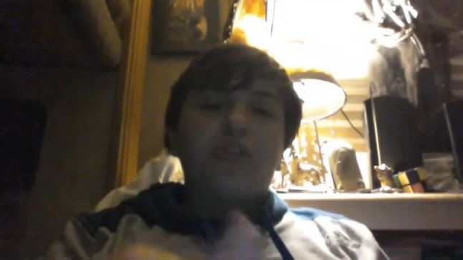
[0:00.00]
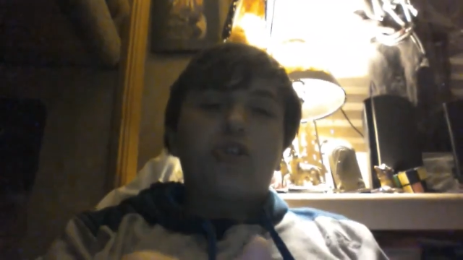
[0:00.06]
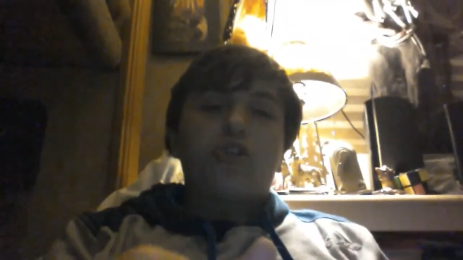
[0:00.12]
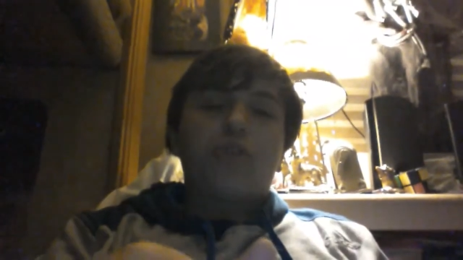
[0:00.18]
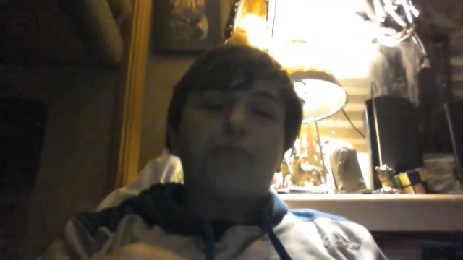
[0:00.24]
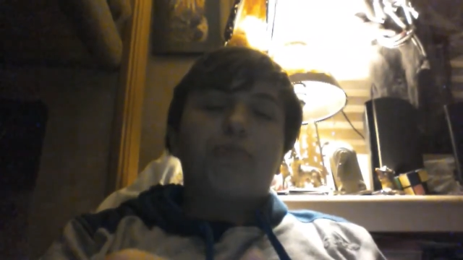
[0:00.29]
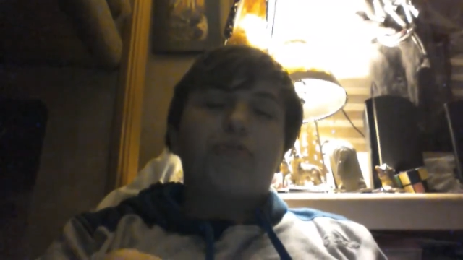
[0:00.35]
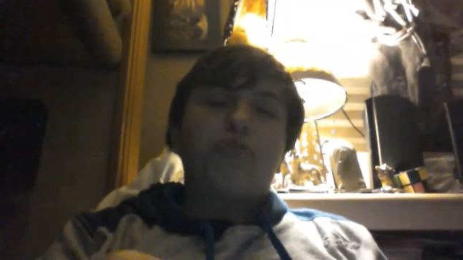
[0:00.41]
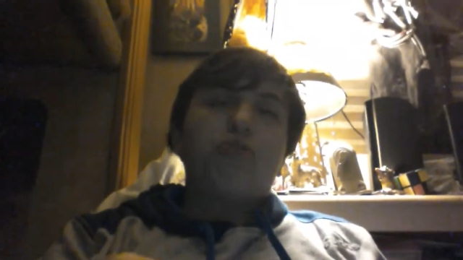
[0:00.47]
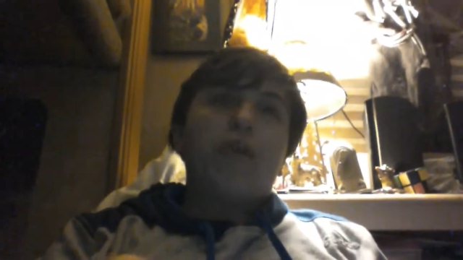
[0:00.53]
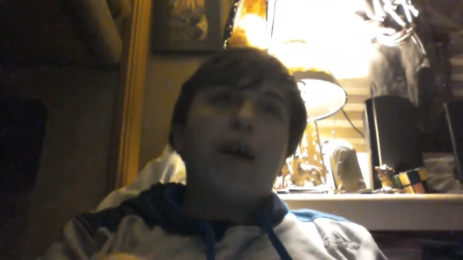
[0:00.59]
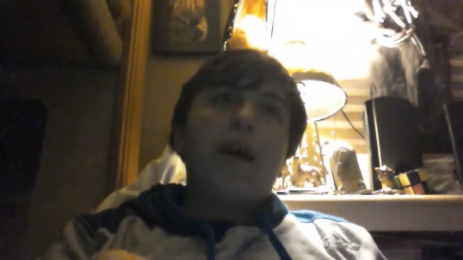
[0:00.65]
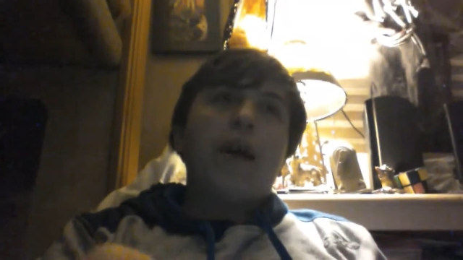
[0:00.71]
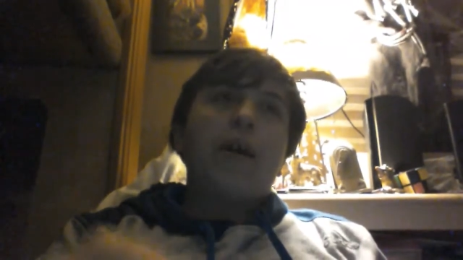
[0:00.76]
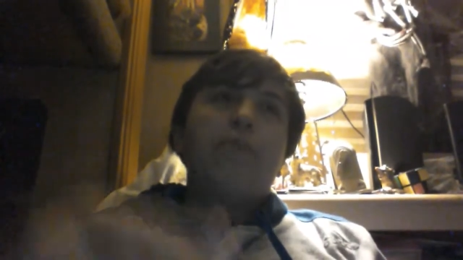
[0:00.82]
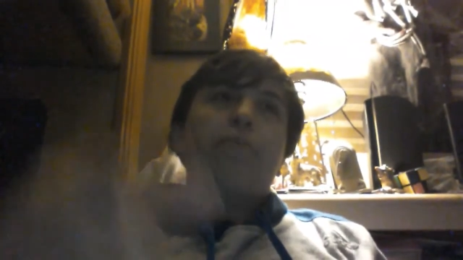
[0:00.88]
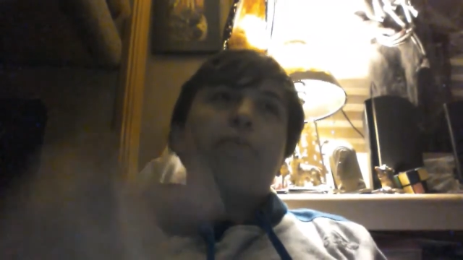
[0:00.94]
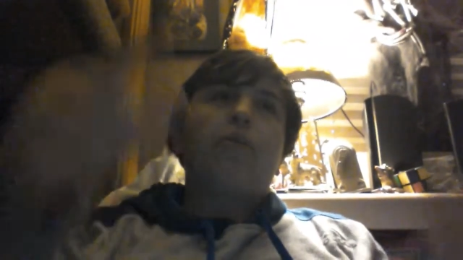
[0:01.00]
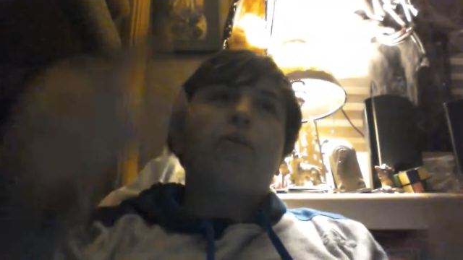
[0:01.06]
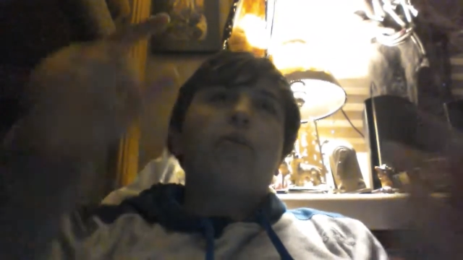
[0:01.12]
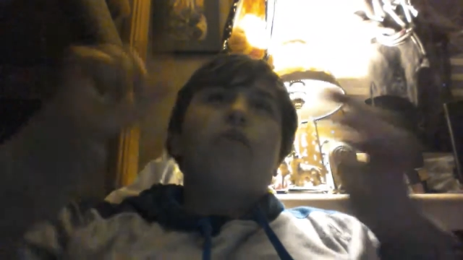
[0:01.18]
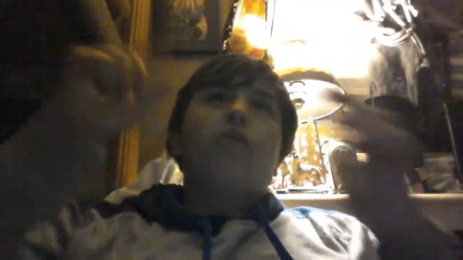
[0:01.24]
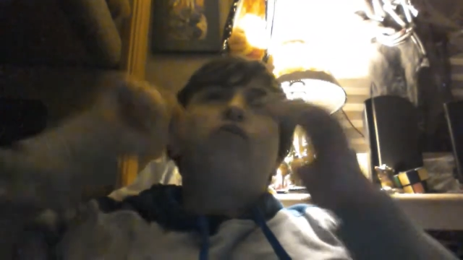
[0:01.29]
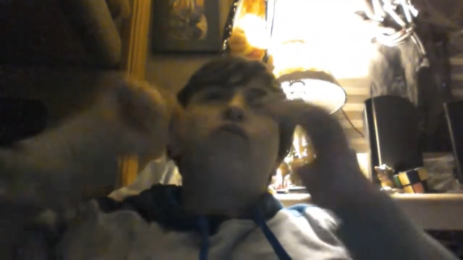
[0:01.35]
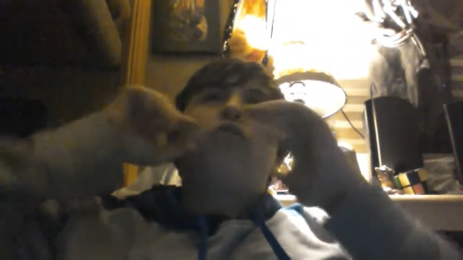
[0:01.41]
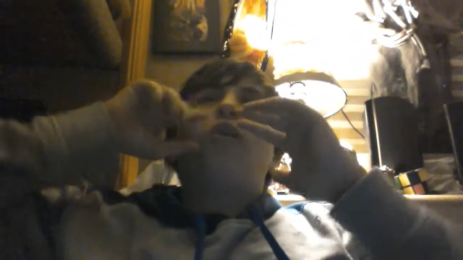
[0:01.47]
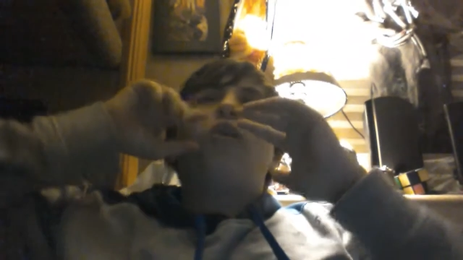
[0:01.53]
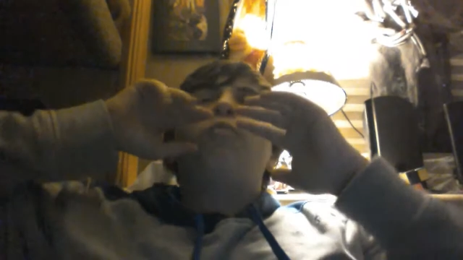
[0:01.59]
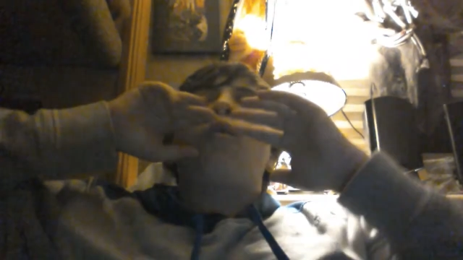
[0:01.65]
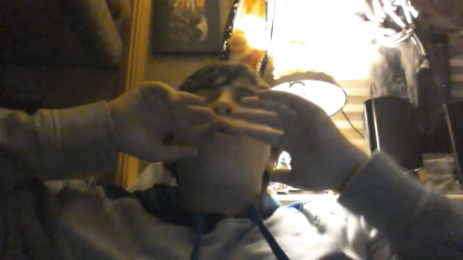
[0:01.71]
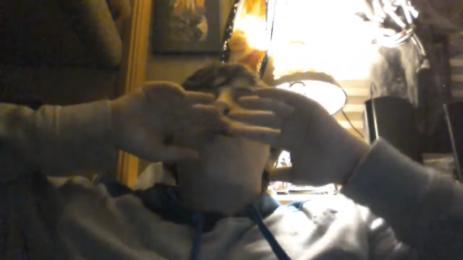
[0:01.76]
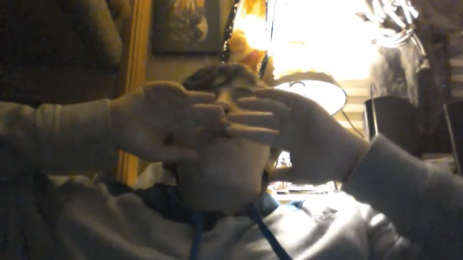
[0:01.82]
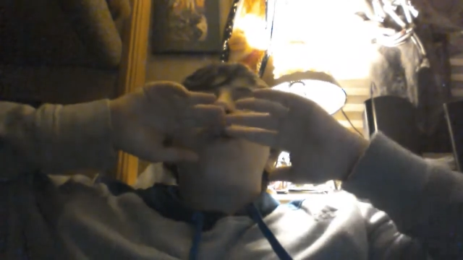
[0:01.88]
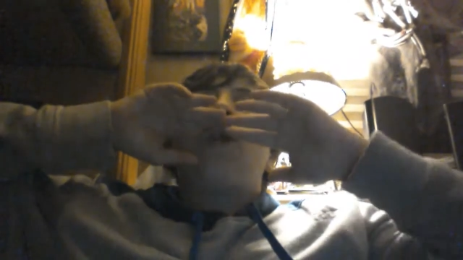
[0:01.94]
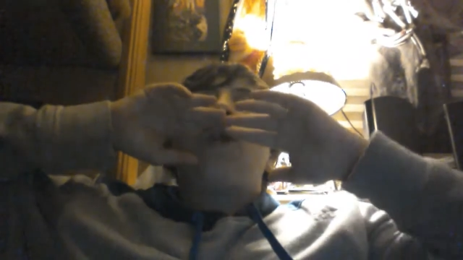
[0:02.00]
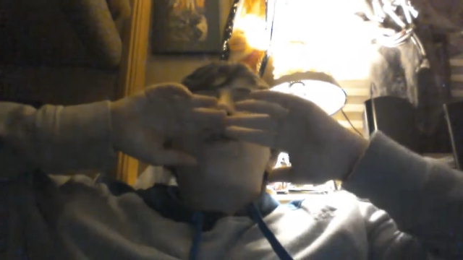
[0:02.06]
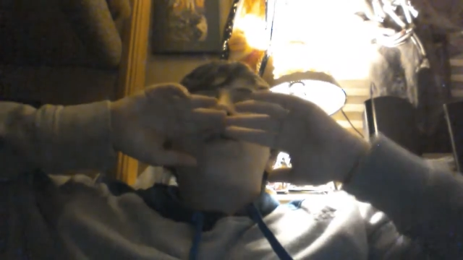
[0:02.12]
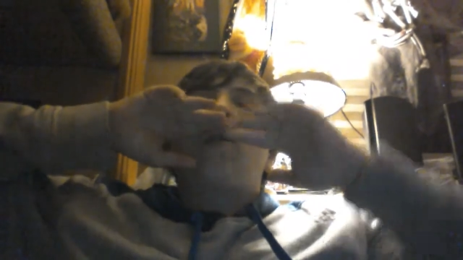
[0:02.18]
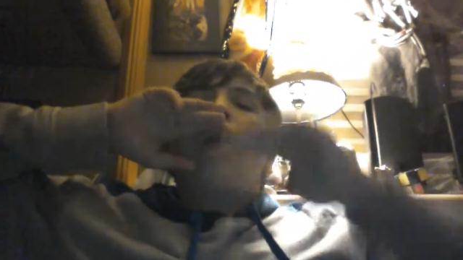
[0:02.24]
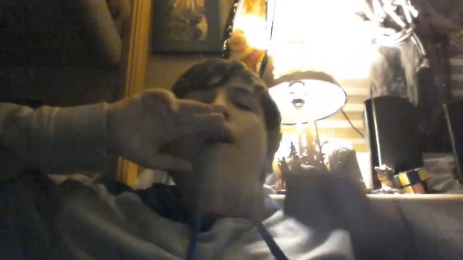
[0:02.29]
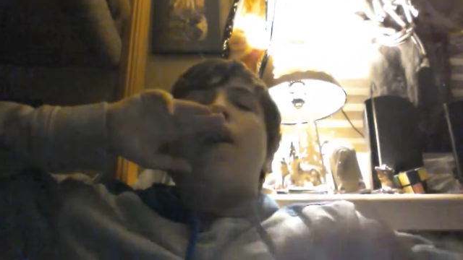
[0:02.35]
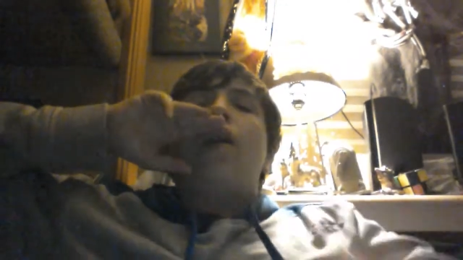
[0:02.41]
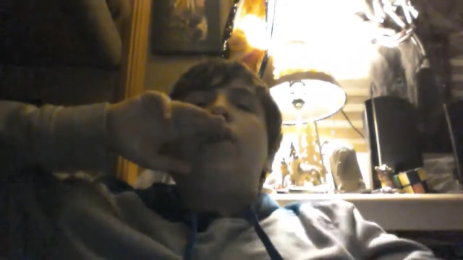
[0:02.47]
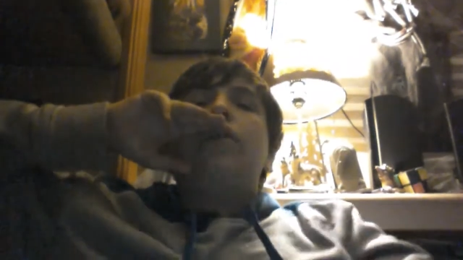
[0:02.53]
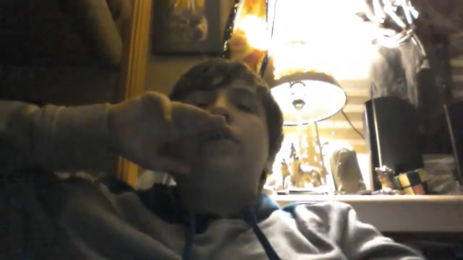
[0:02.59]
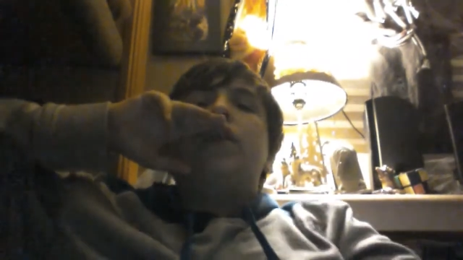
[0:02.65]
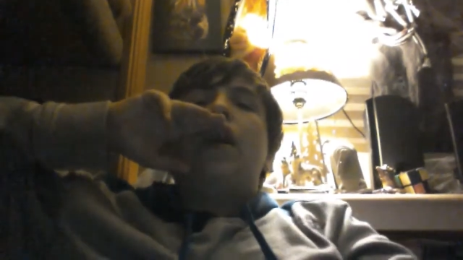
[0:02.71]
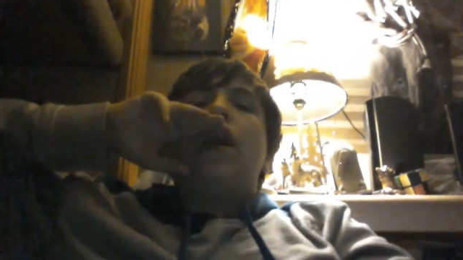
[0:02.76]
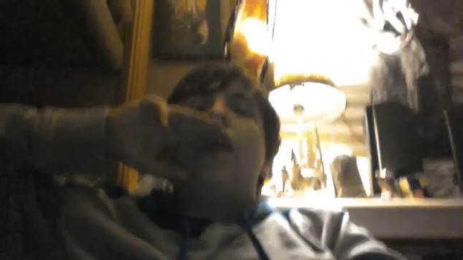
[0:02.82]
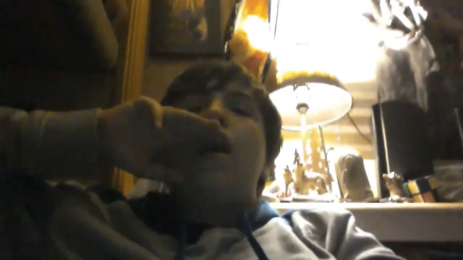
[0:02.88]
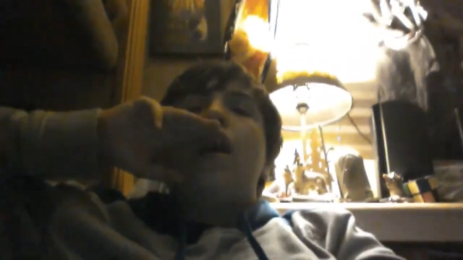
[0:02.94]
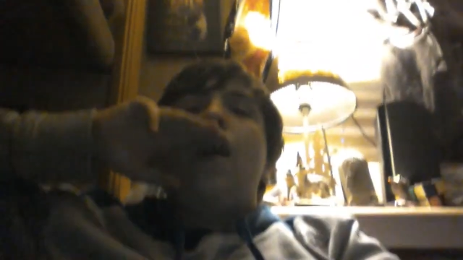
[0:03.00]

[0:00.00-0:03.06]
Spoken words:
Nobody's mouth can be seen.